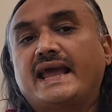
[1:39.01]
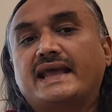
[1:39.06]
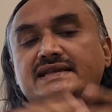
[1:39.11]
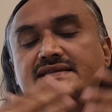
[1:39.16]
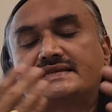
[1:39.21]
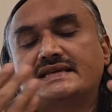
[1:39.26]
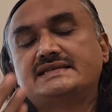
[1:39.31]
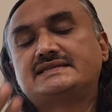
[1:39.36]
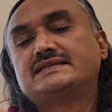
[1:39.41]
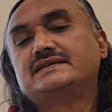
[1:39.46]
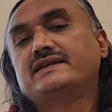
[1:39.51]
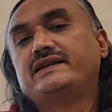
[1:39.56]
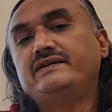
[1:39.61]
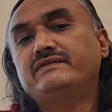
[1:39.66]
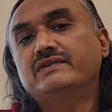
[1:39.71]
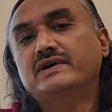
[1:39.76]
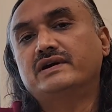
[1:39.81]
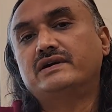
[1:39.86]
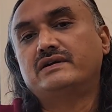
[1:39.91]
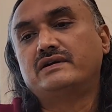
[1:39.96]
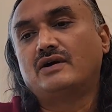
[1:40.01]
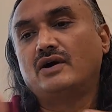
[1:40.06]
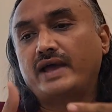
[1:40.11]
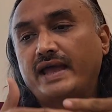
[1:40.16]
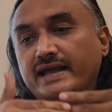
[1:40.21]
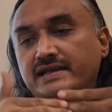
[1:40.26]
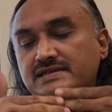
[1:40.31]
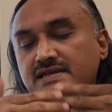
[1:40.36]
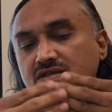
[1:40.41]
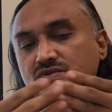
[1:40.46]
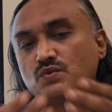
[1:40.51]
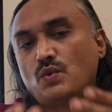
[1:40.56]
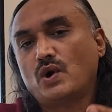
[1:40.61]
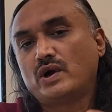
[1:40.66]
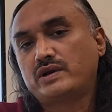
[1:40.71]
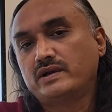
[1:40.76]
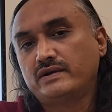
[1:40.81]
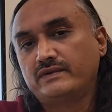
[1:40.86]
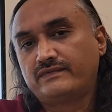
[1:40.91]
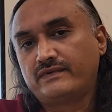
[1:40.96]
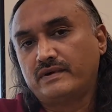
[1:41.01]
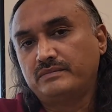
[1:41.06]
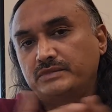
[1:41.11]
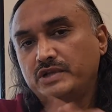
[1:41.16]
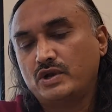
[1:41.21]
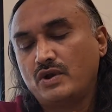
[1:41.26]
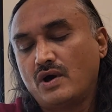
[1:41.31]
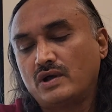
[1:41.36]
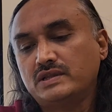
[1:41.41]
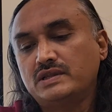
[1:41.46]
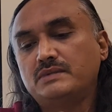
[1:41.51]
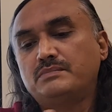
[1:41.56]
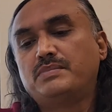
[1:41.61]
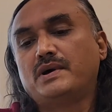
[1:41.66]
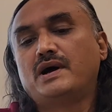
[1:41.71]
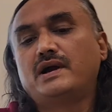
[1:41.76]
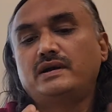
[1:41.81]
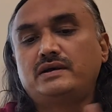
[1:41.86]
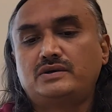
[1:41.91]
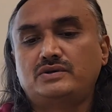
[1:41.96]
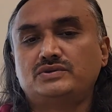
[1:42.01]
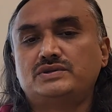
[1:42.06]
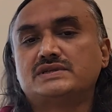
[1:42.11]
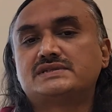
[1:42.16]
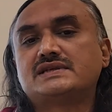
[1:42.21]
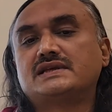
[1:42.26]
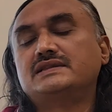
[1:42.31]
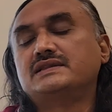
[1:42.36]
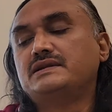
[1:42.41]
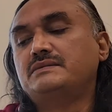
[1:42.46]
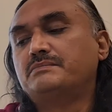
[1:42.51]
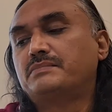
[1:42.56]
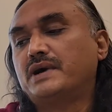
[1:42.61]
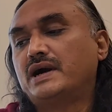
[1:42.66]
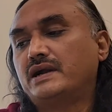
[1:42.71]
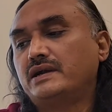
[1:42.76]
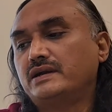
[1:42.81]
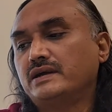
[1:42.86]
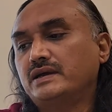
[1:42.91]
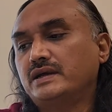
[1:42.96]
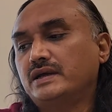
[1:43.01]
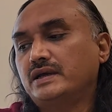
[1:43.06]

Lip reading: excess river or excess water from the northern part to the southern part,